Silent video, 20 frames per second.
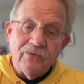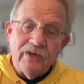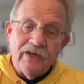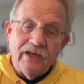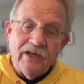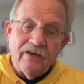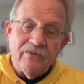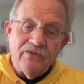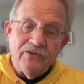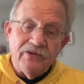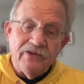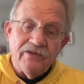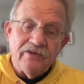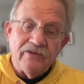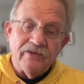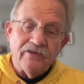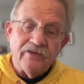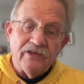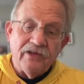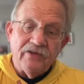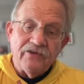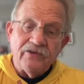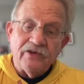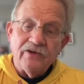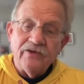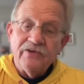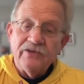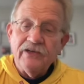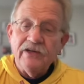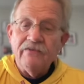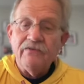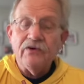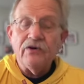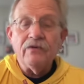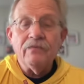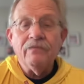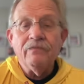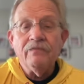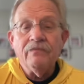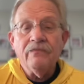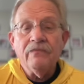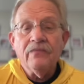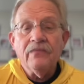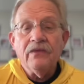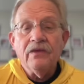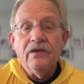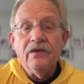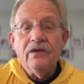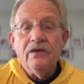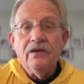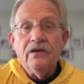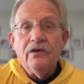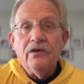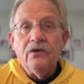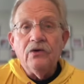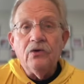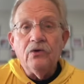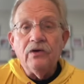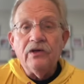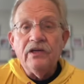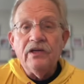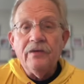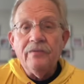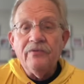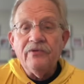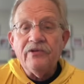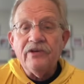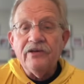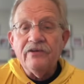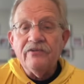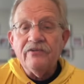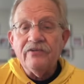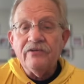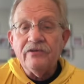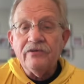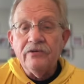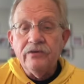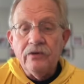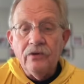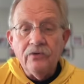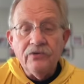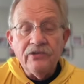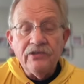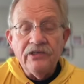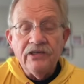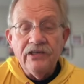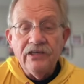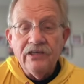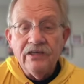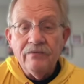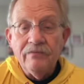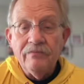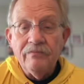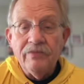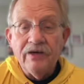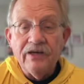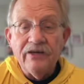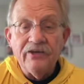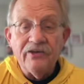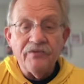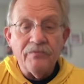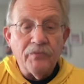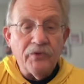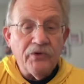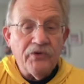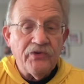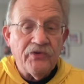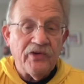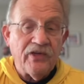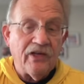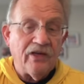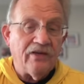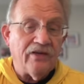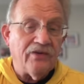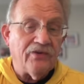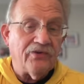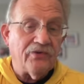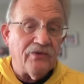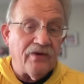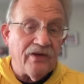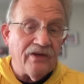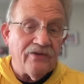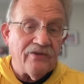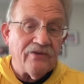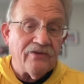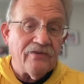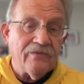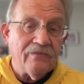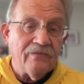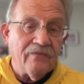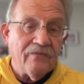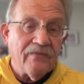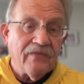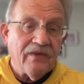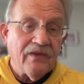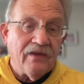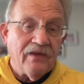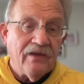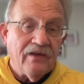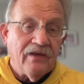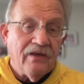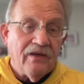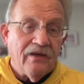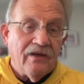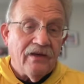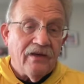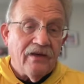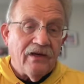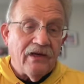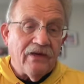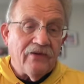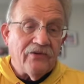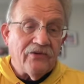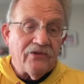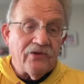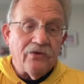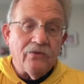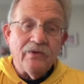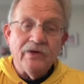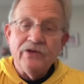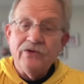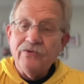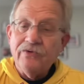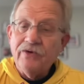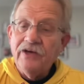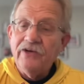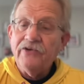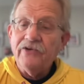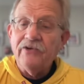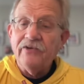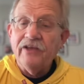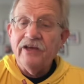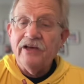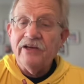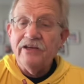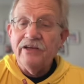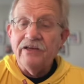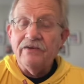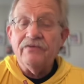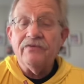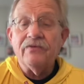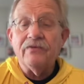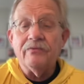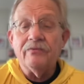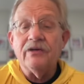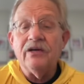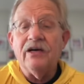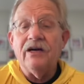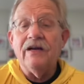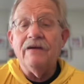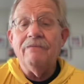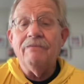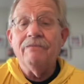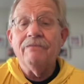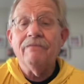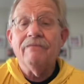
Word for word: we have Jesus as our Savior, who keeps us close to Him by His mercy and His grace. And so we treasure that gift from God